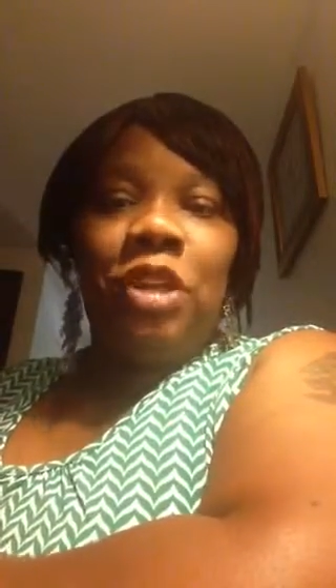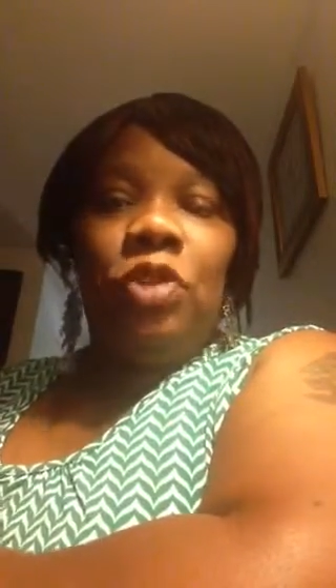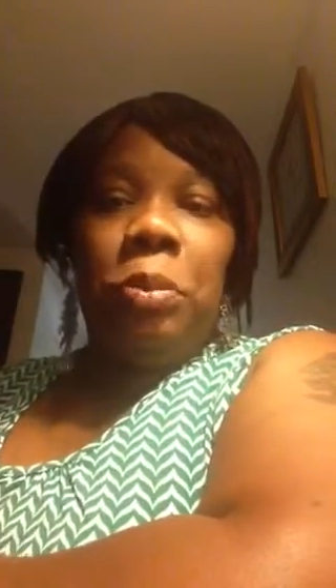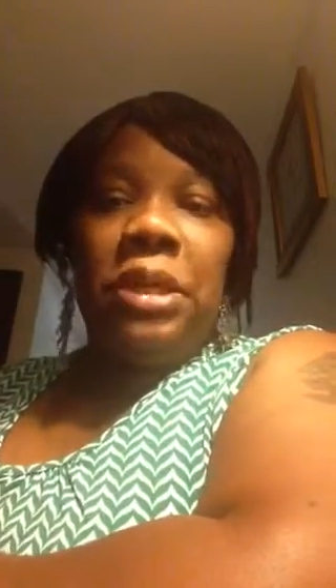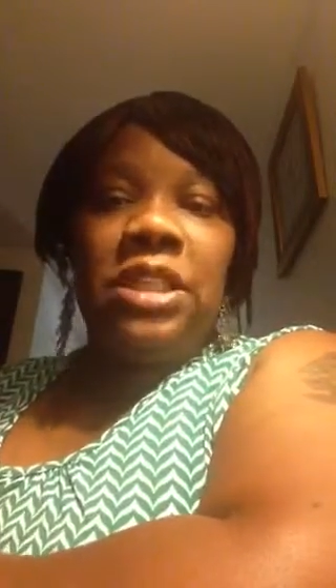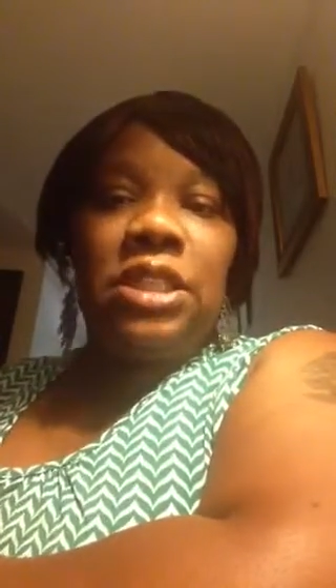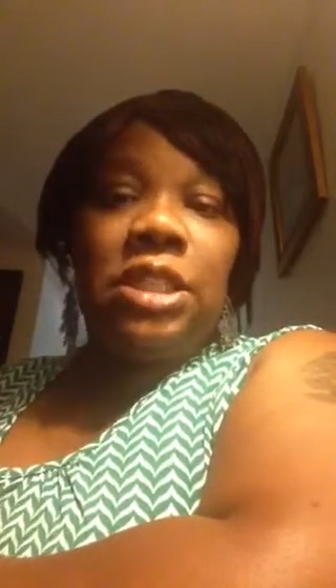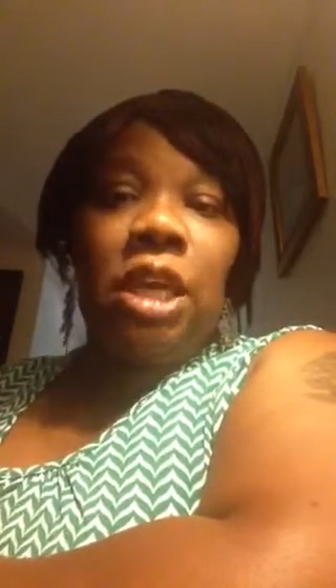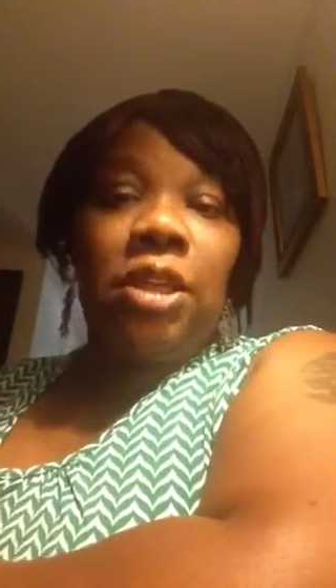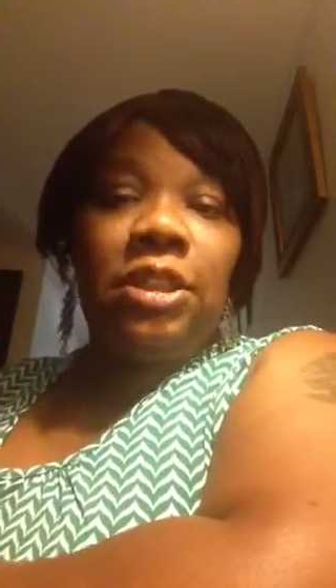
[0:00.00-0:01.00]
for blessing
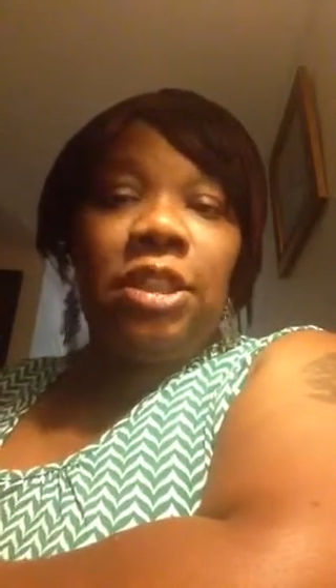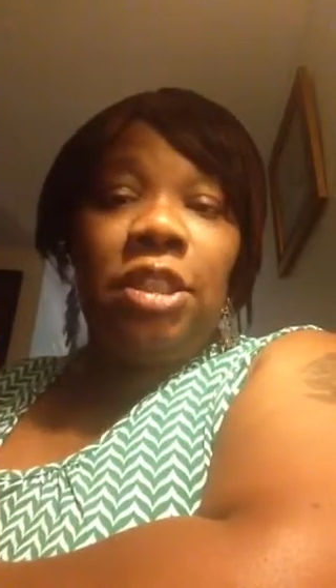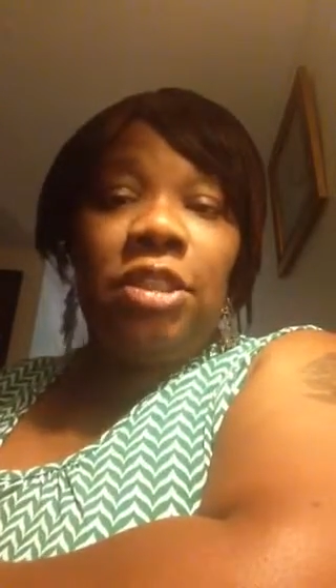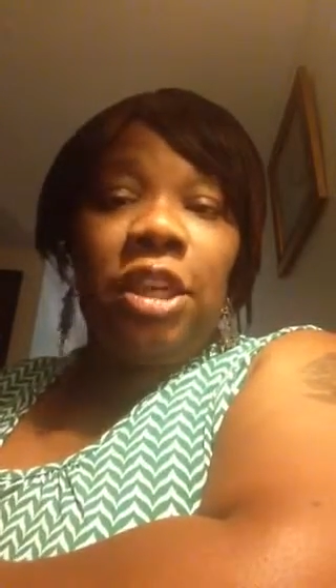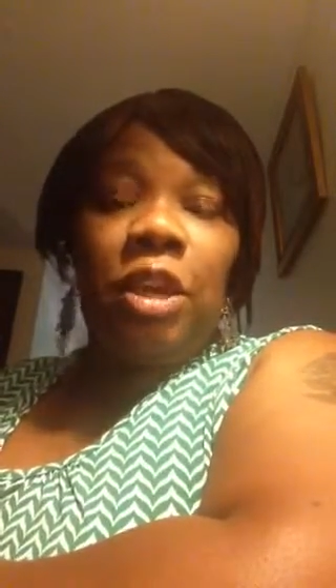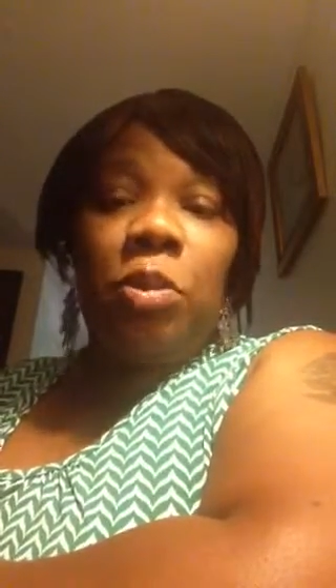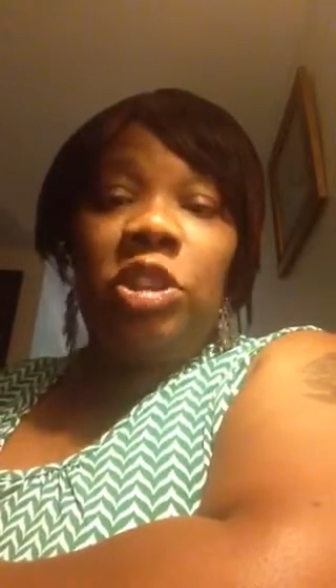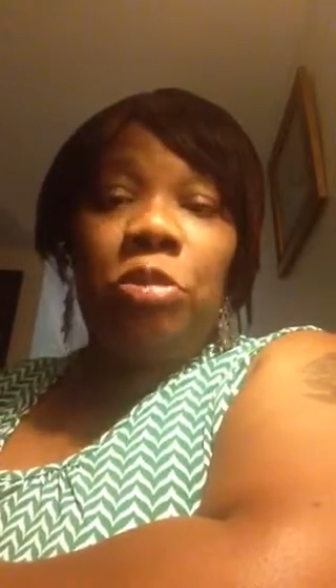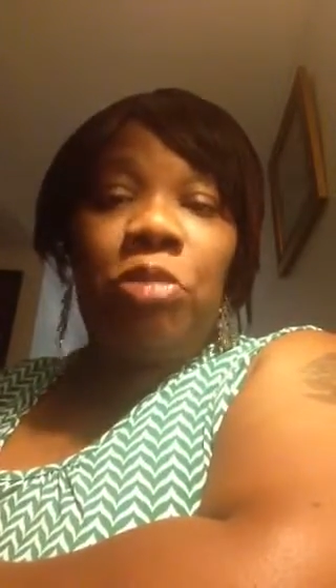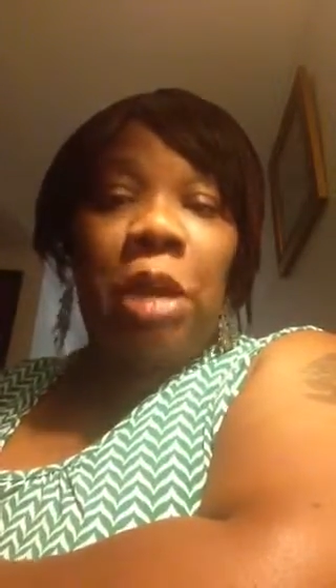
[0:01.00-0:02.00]
us all to see another day that
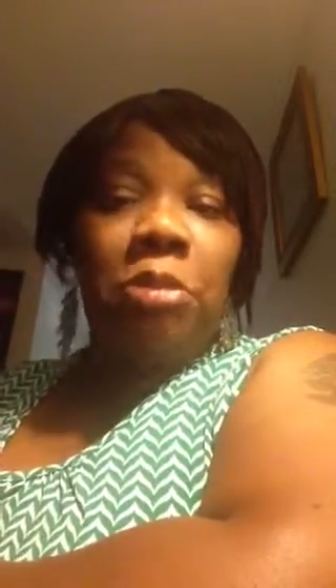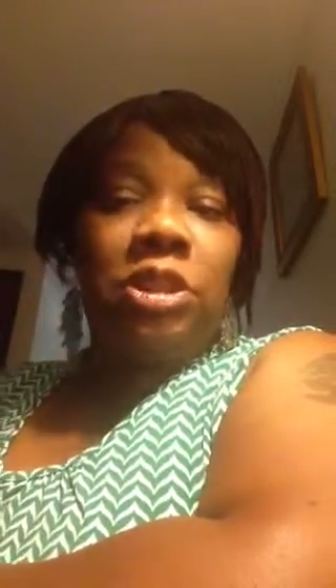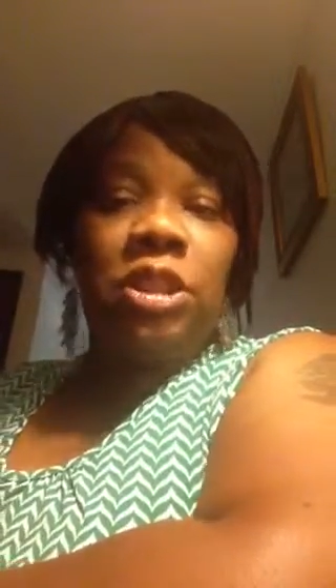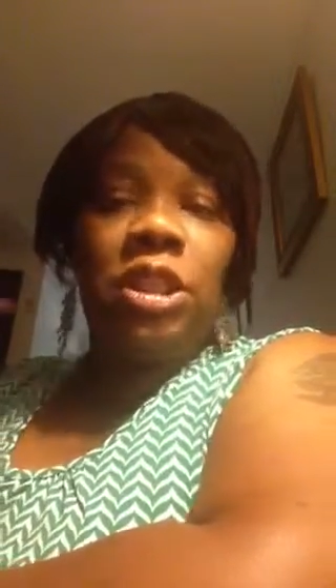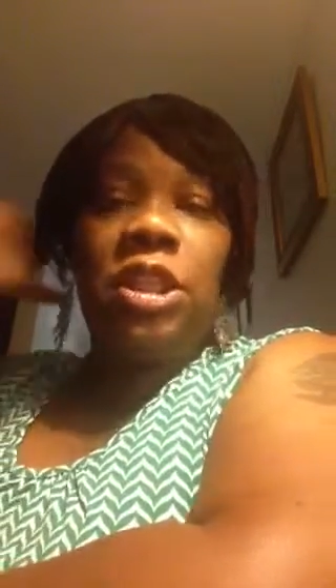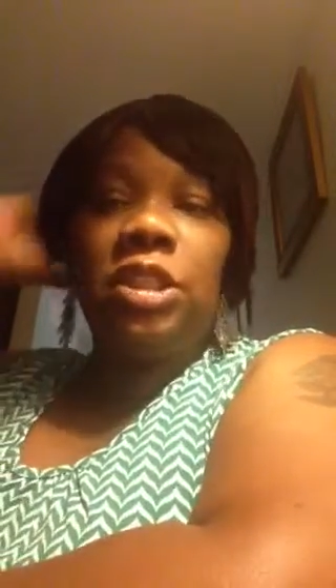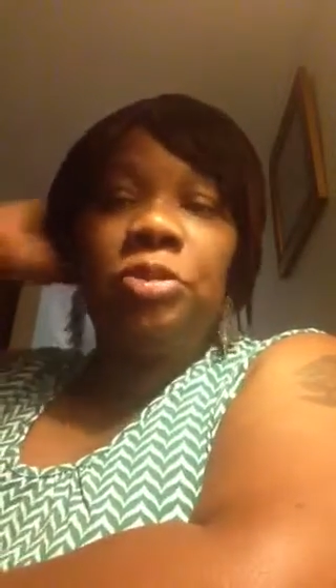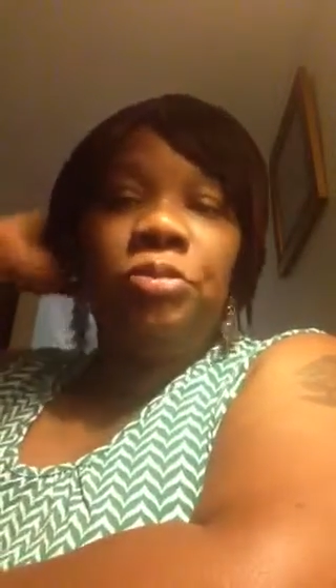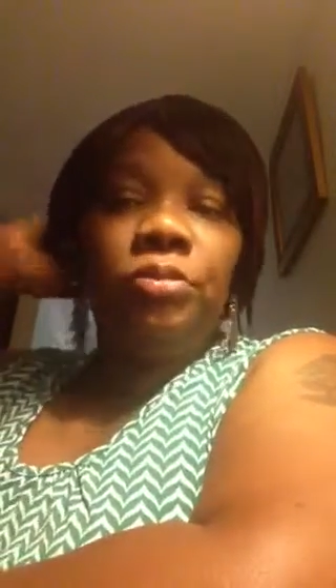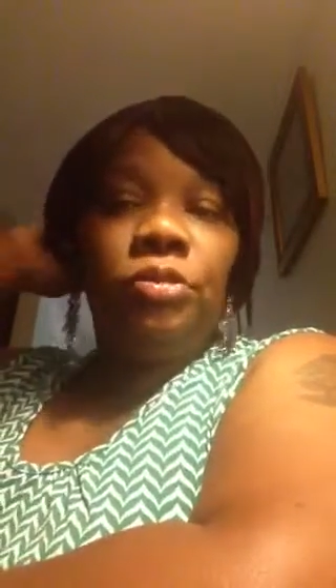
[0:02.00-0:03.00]
wasn't promised to us.
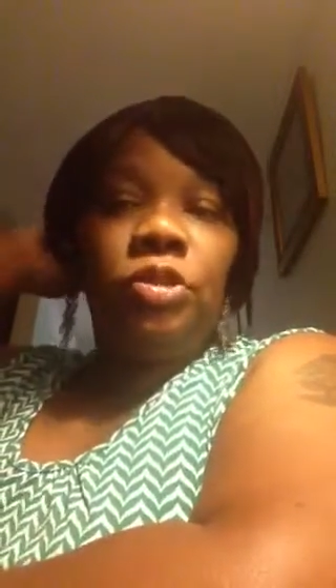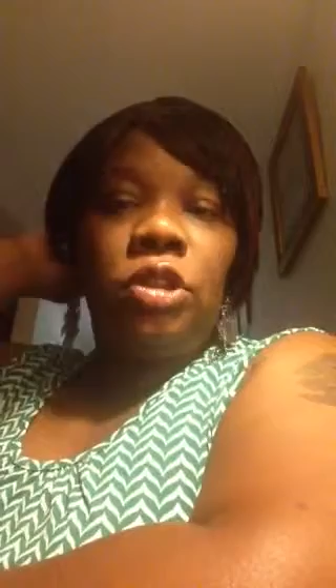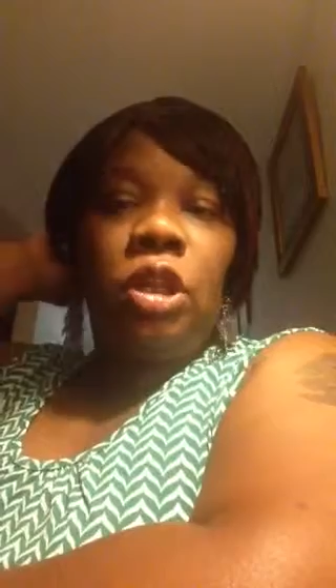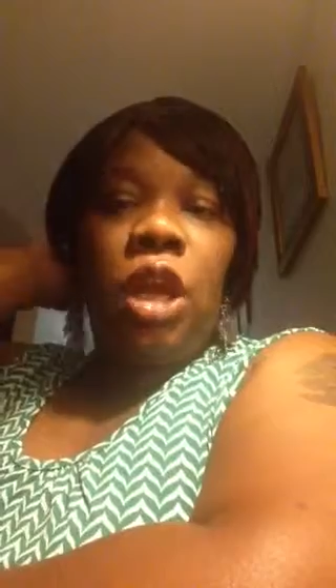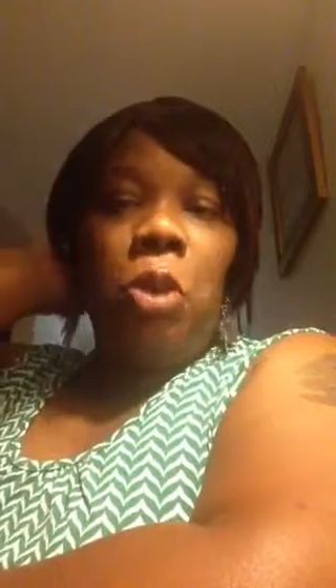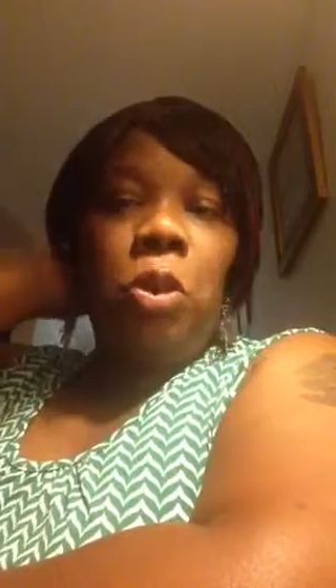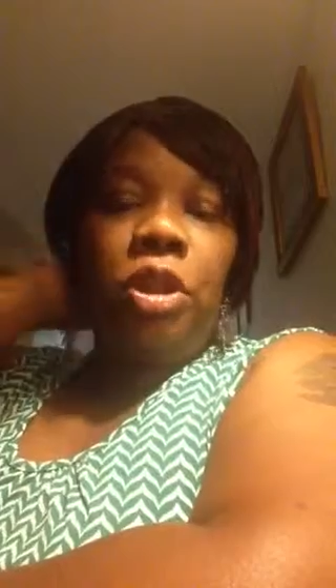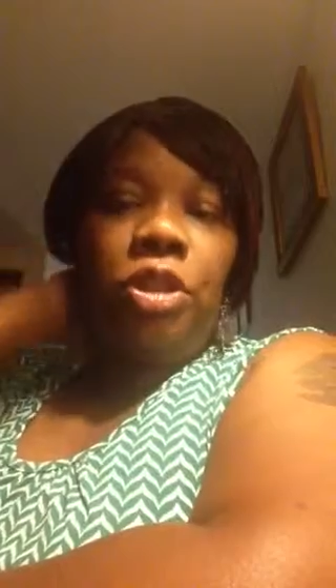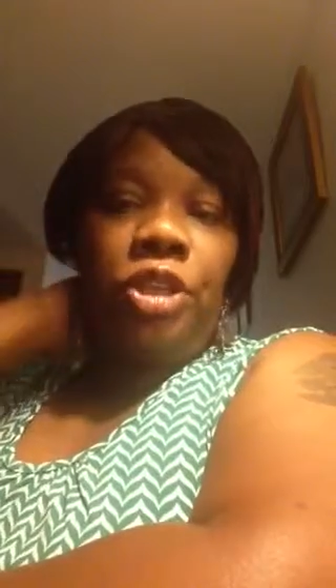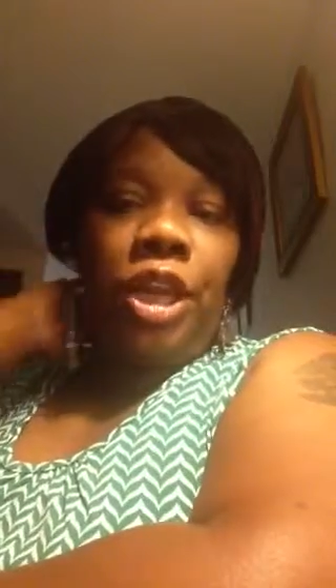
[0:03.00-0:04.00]
I
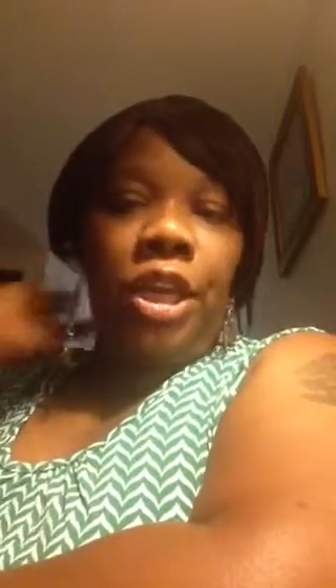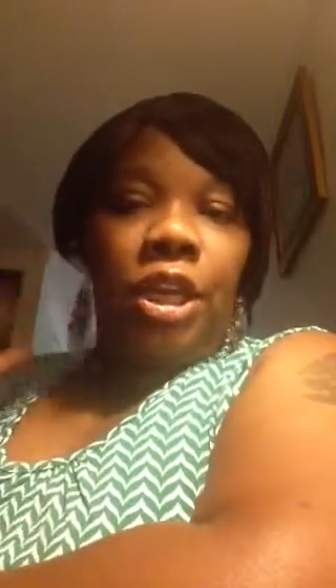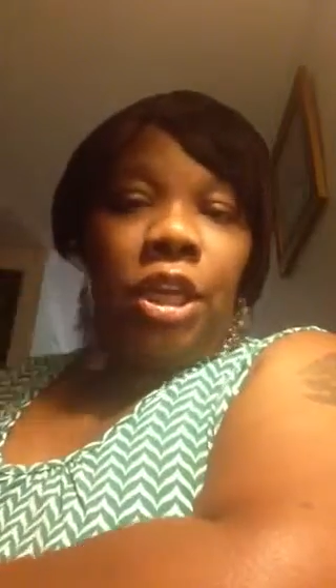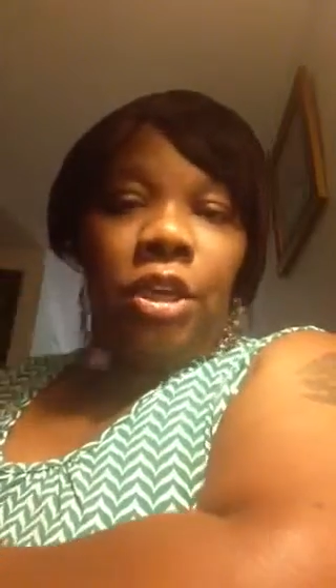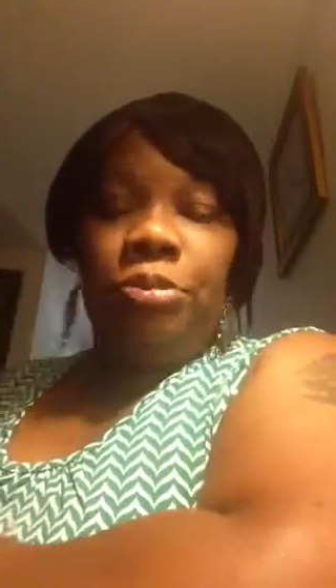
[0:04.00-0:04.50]
want to thank